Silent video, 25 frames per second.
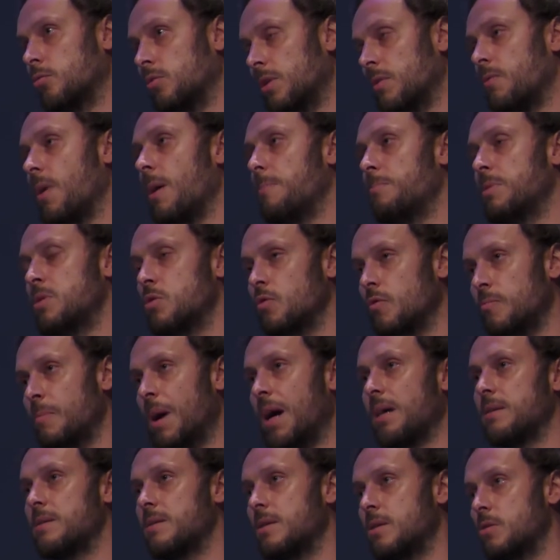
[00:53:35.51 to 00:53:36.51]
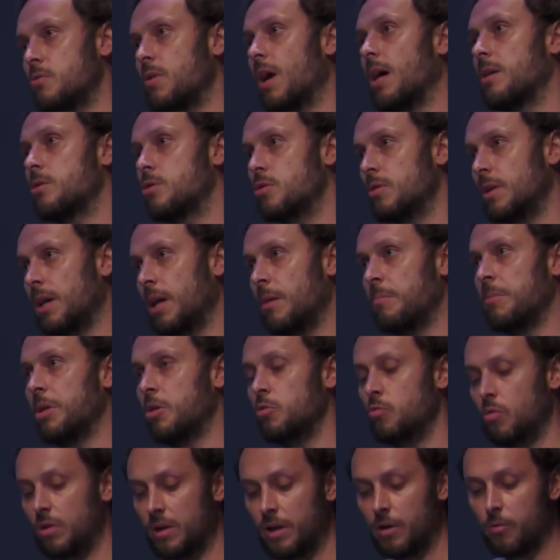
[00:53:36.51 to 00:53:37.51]
to the weapons of mass destruction, namely
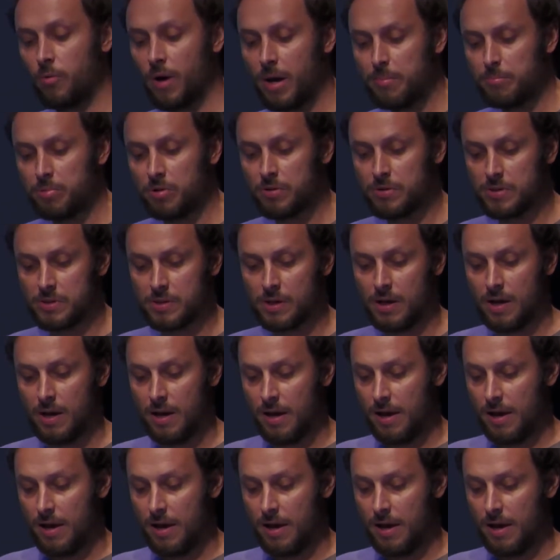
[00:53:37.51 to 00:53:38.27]
nuclear weapons,